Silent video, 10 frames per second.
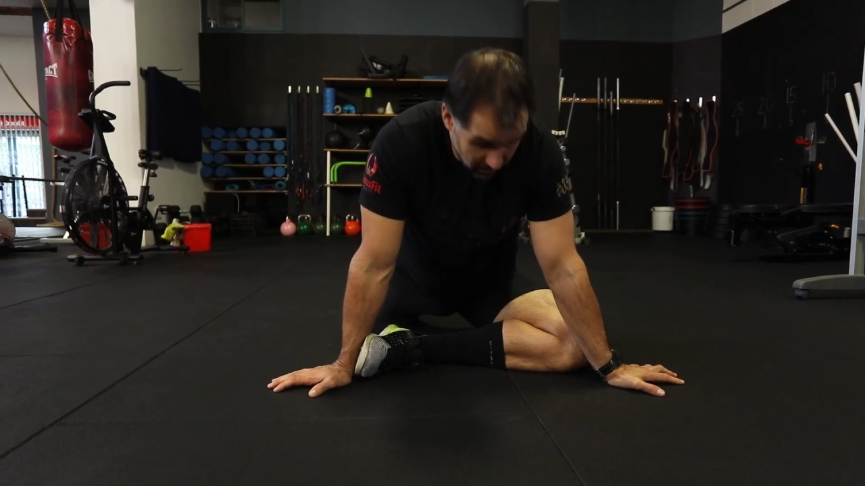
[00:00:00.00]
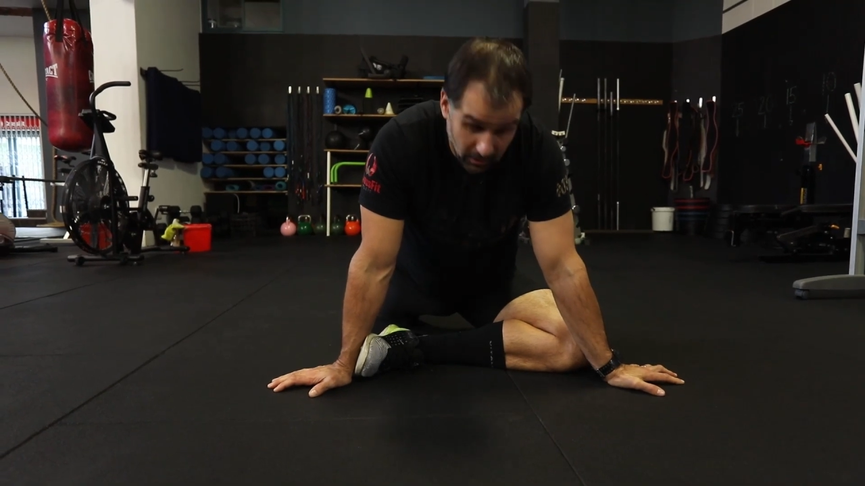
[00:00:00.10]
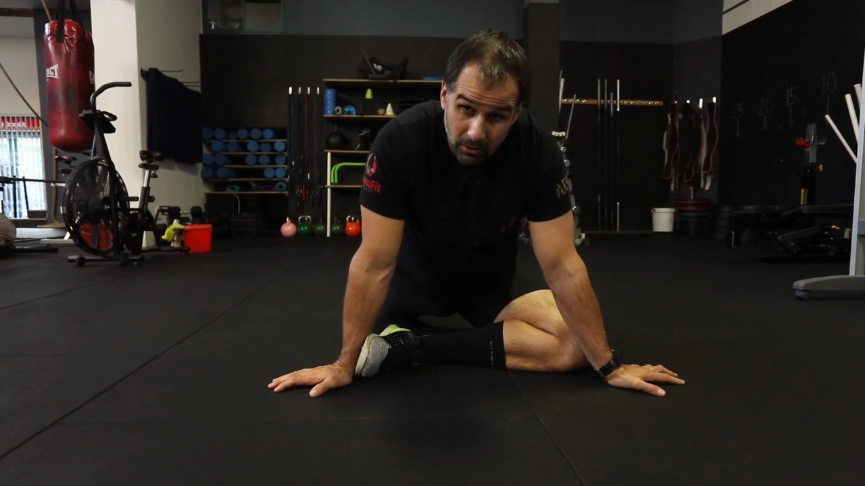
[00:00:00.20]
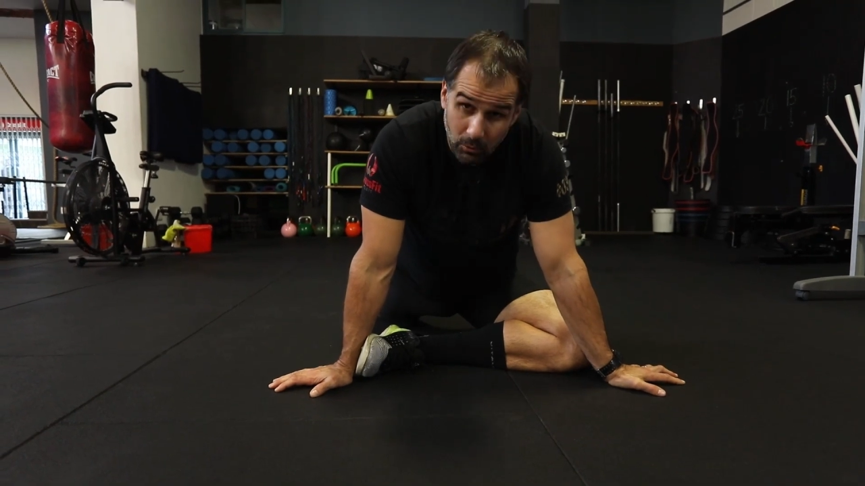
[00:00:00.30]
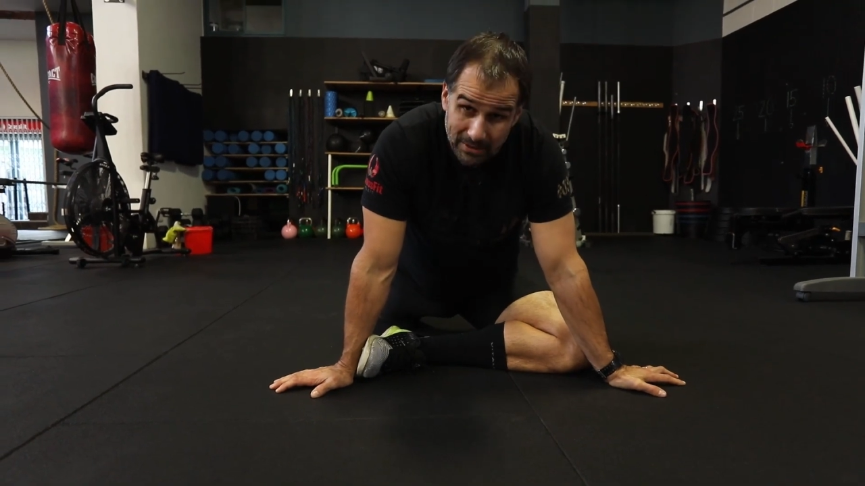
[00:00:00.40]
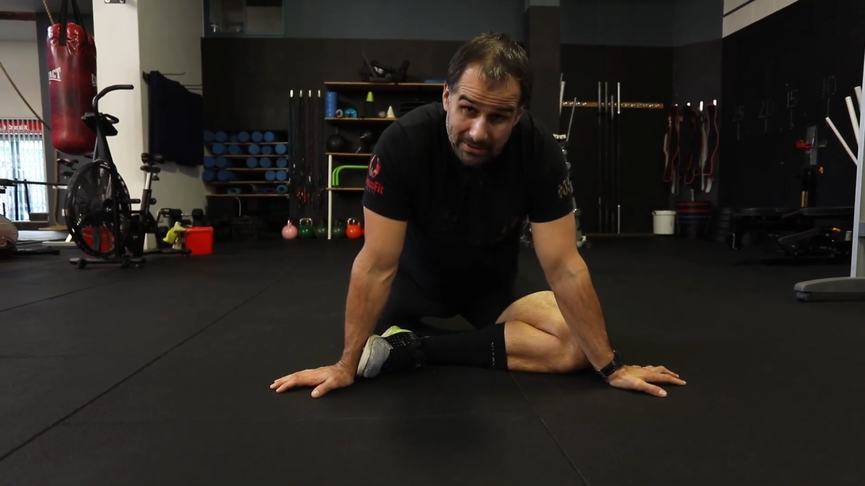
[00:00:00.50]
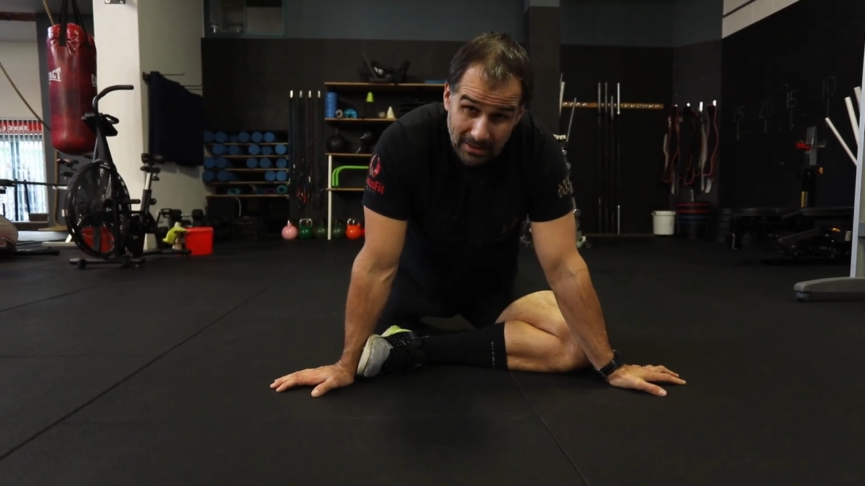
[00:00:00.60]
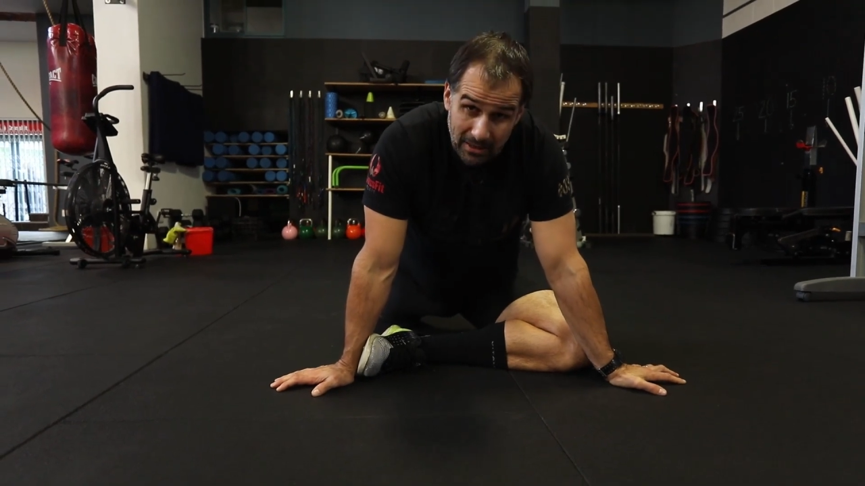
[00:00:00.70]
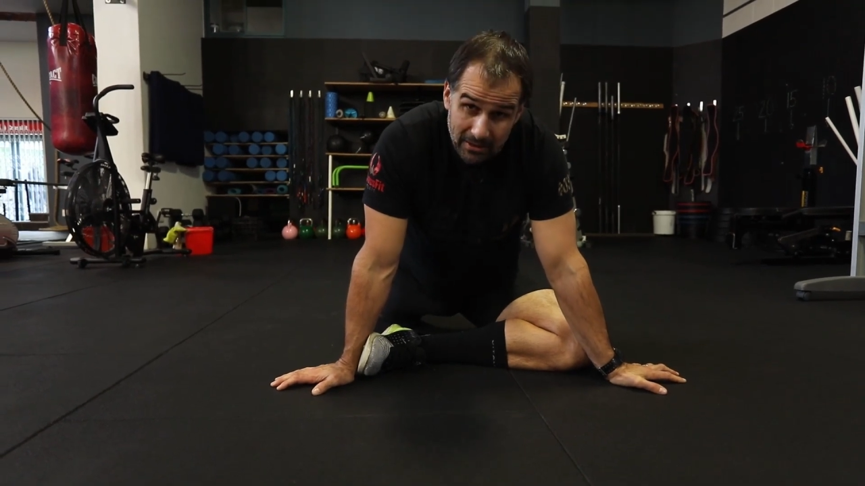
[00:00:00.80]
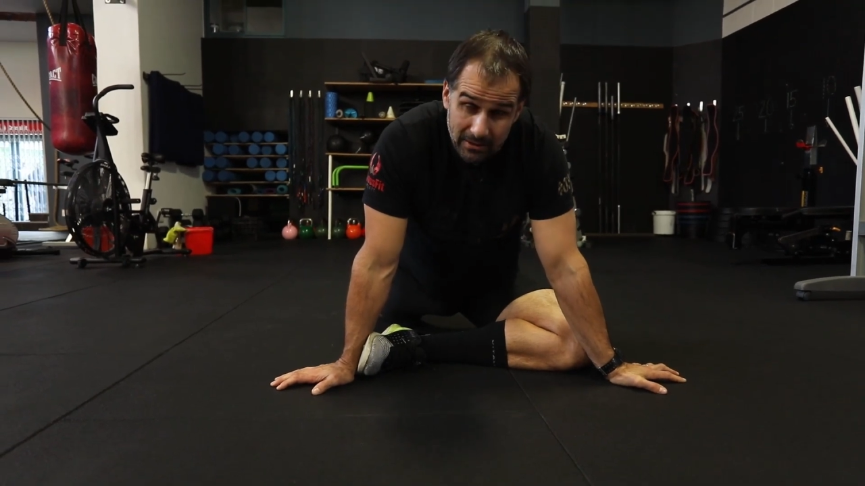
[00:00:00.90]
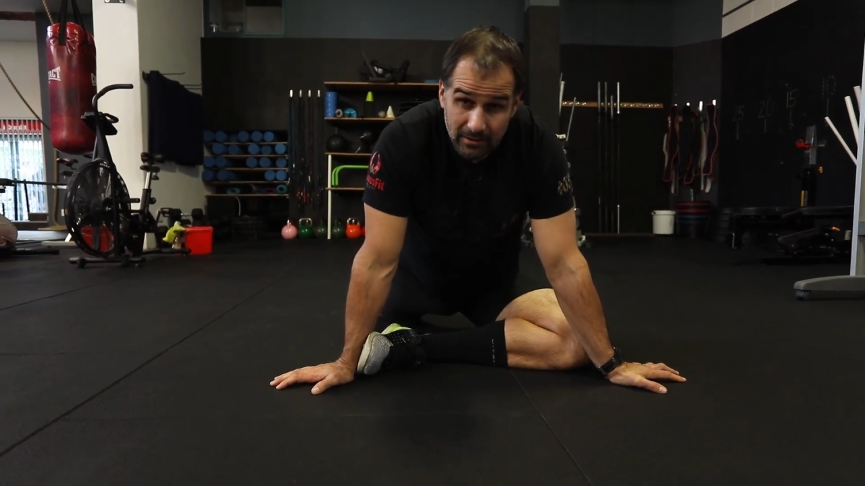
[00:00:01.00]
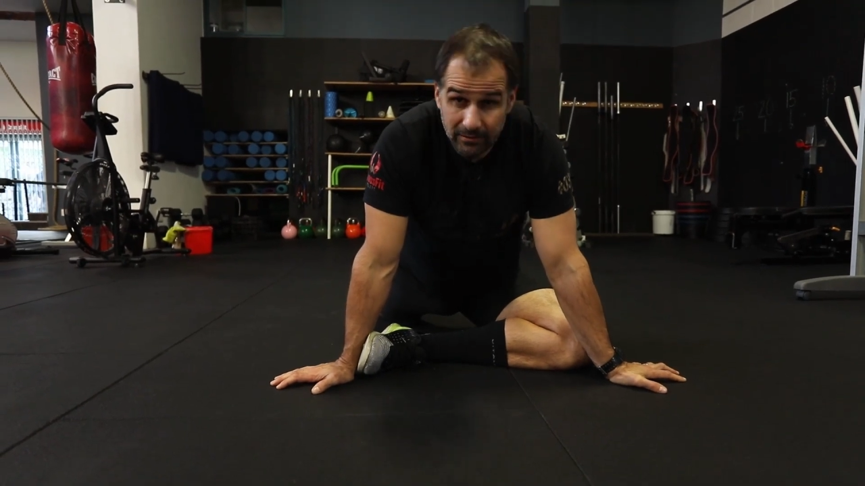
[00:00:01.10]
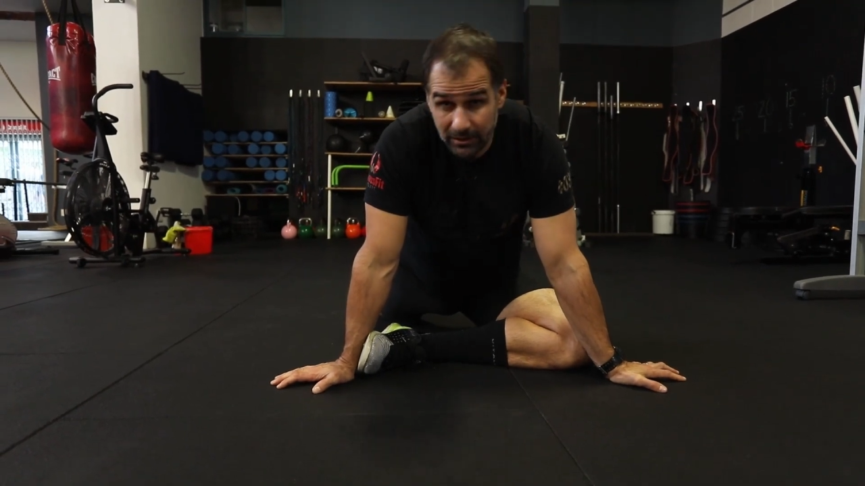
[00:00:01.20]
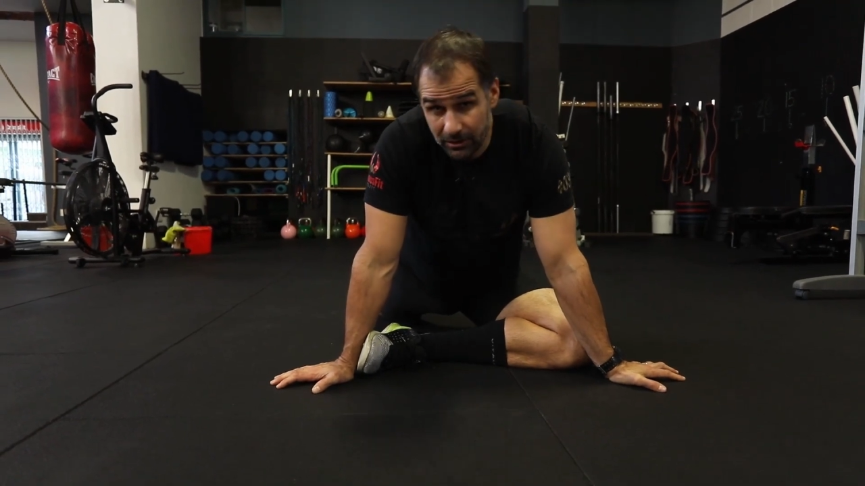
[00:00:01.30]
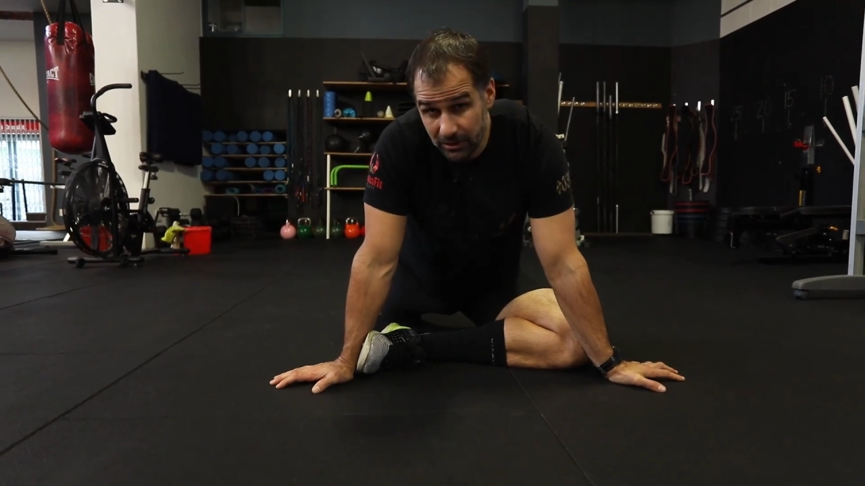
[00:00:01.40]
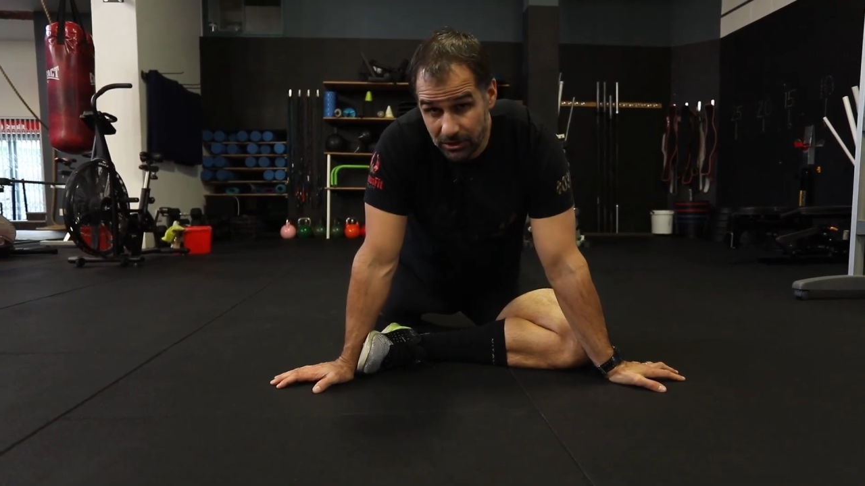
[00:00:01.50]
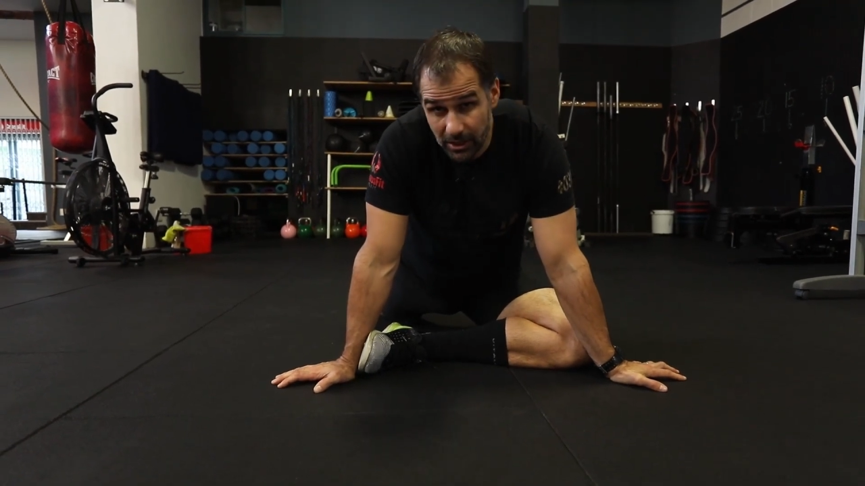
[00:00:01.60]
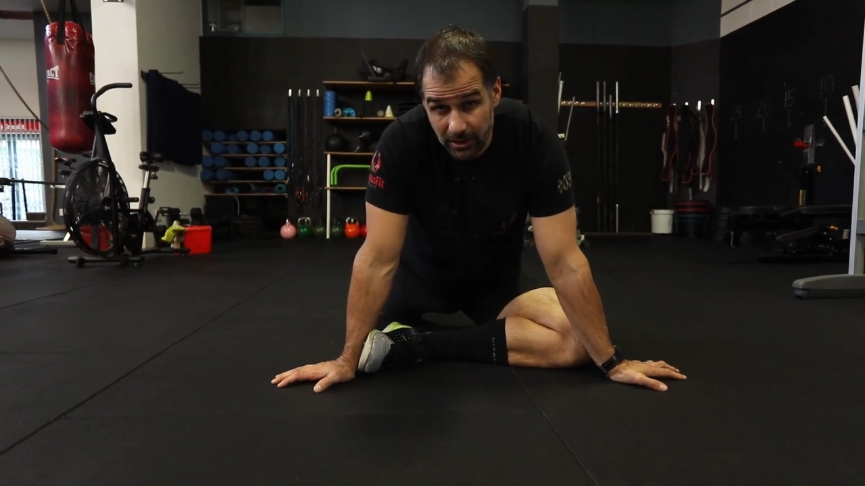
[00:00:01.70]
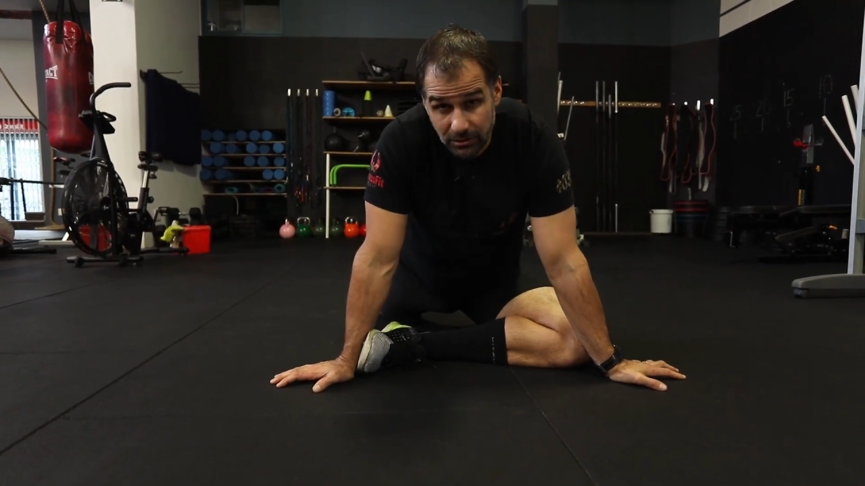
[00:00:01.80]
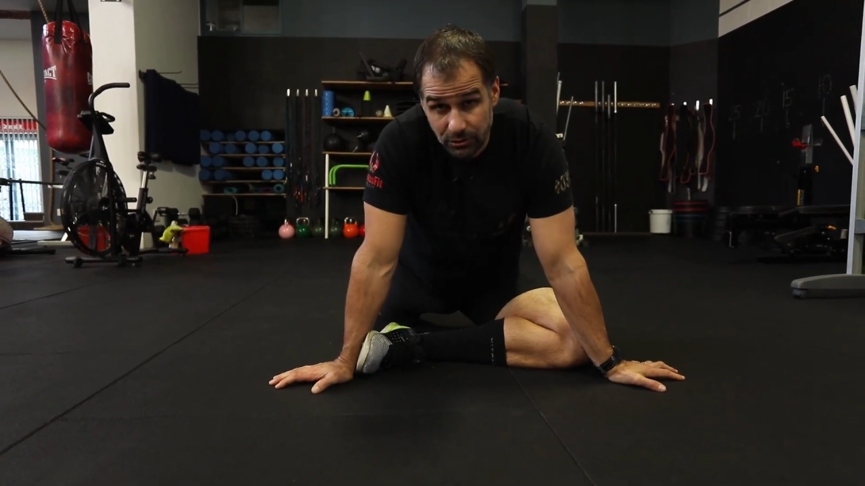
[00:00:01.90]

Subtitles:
on the one side. Then you're gonna change,